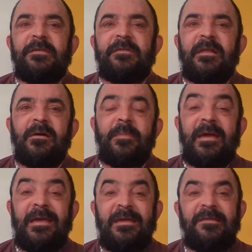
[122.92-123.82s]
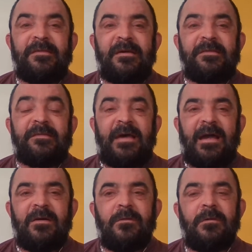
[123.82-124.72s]
it's a little bit easier to
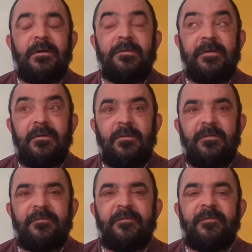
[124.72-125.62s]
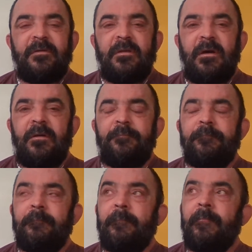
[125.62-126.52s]
tackle and deal with,
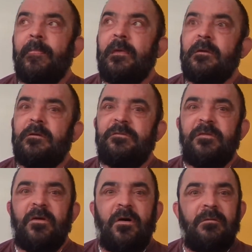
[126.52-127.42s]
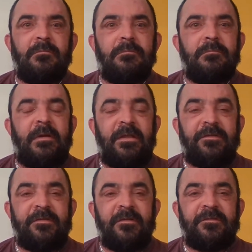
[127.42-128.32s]
because you've got
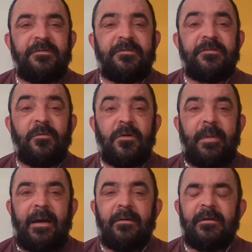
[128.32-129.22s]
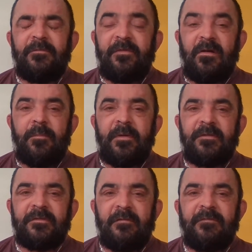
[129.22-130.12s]
incidents to talk about in therapy
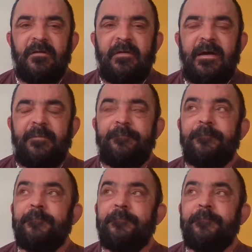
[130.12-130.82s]
and stuff like that.